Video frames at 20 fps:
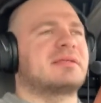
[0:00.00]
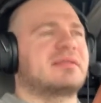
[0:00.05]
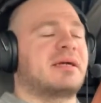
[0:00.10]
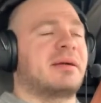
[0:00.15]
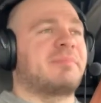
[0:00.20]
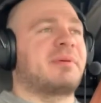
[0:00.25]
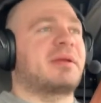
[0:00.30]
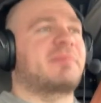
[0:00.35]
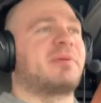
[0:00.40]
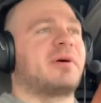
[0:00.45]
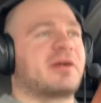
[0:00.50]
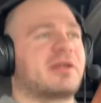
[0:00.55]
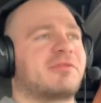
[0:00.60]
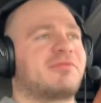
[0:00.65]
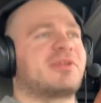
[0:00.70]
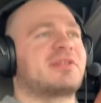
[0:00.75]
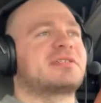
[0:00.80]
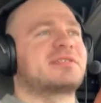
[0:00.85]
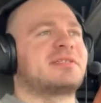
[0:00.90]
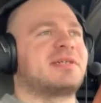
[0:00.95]
a big part of
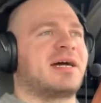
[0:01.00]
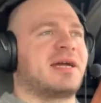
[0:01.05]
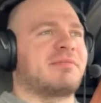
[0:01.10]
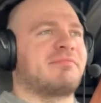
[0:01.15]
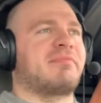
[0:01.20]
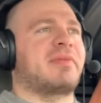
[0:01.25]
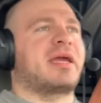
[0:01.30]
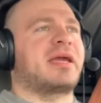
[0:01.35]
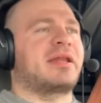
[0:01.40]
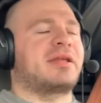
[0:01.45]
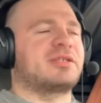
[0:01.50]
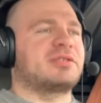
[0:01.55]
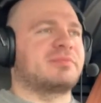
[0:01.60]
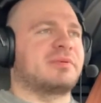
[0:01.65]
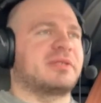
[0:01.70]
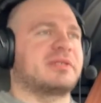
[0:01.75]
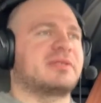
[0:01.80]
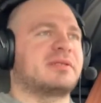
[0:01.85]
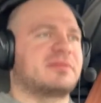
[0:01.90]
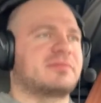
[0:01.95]
it is time management.